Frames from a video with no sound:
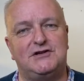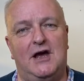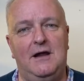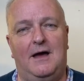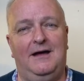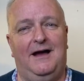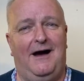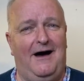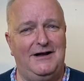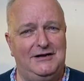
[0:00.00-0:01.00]
And
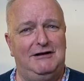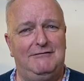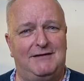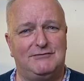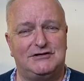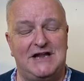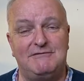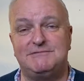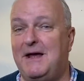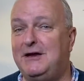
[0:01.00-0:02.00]
I knew he was
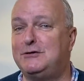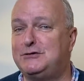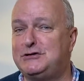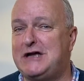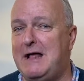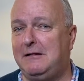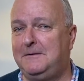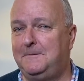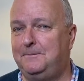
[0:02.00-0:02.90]
nervous, but I couldn't tell.